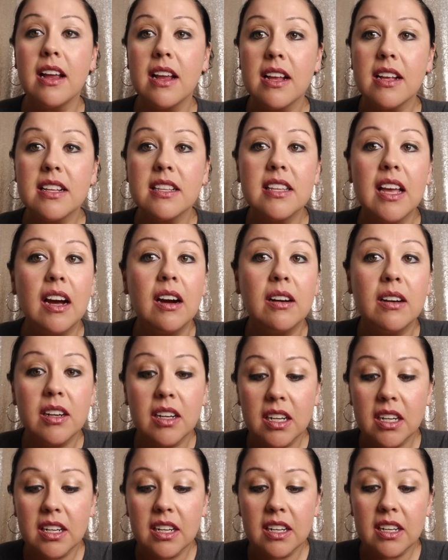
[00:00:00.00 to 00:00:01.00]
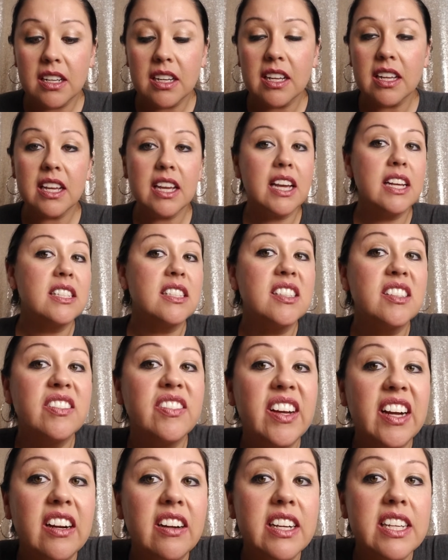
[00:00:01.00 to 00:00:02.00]
So it's
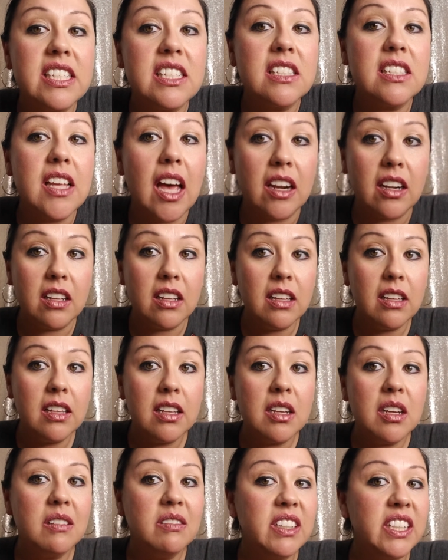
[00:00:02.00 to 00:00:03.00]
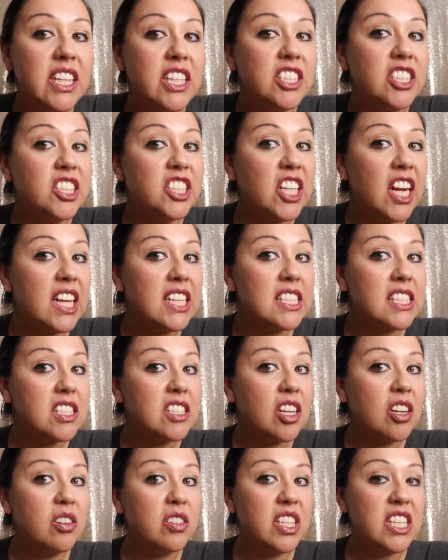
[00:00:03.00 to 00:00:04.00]
very subtle, but it just
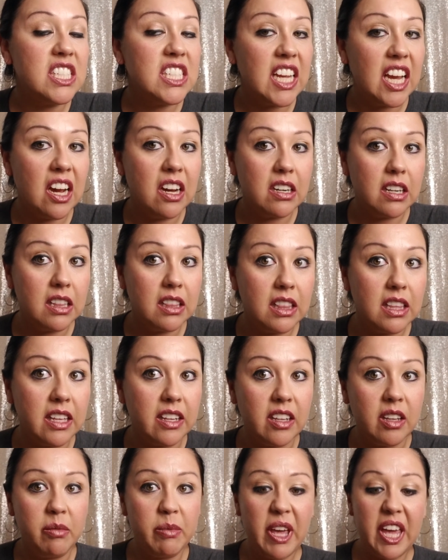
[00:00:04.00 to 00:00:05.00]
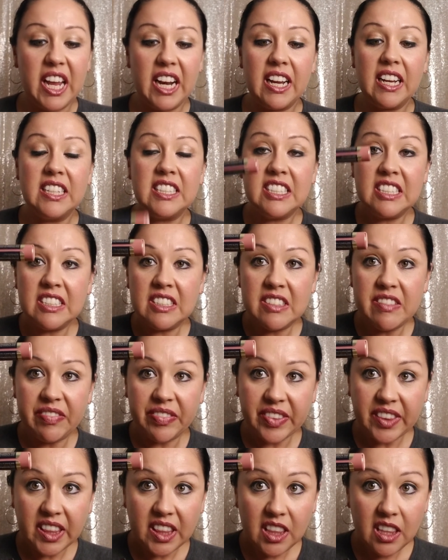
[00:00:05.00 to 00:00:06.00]
toned it down a little bit
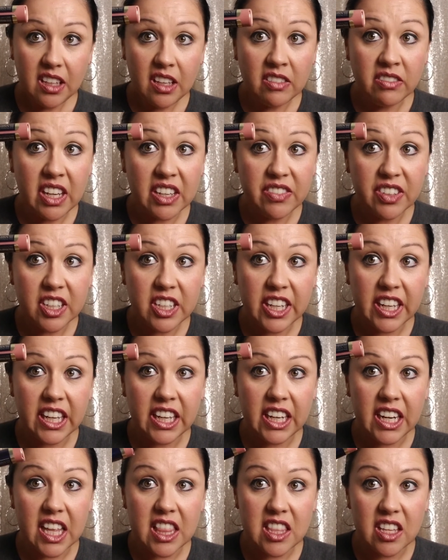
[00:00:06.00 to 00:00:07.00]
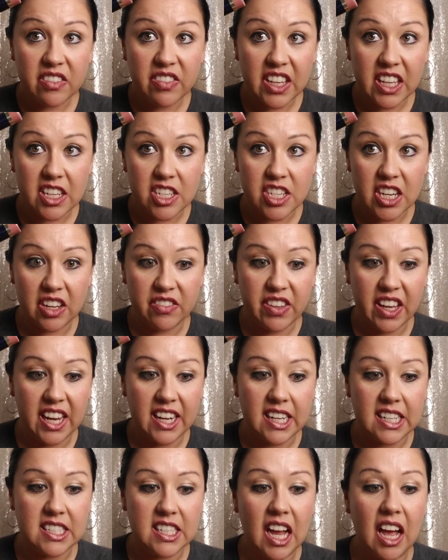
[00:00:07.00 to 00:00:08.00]
by putting the pink champagne
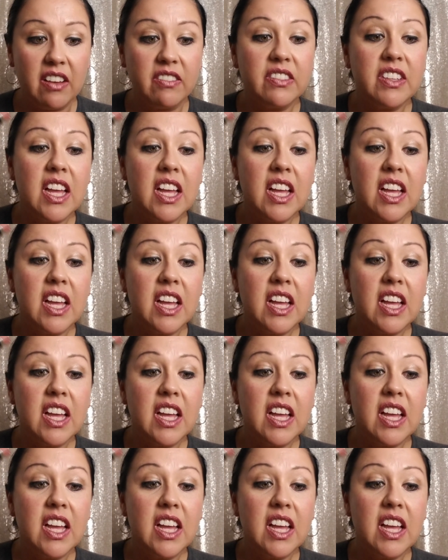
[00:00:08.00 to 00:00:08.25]
on top.